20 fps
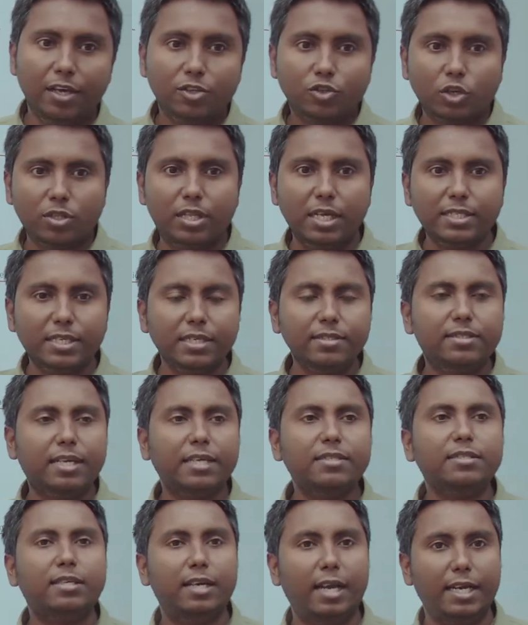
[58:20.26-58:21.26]
so this is
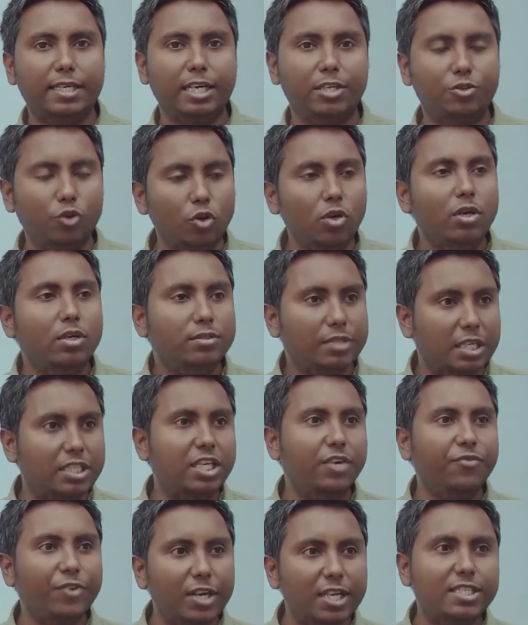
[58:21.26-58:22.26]
just related to the
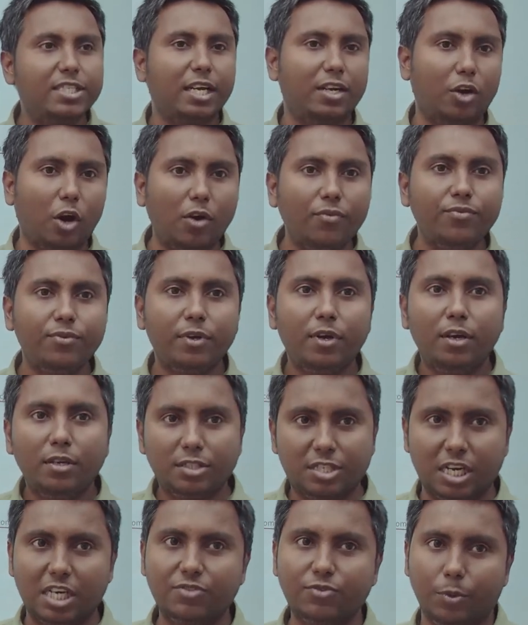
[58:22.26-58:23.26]
definition of
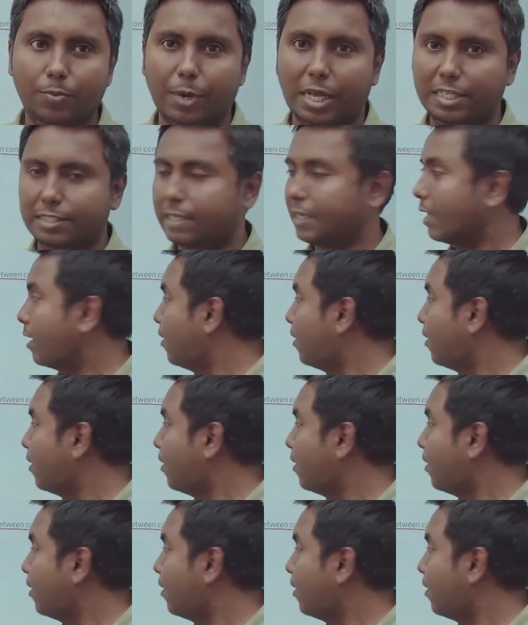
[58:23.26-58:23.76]
transfer pricing.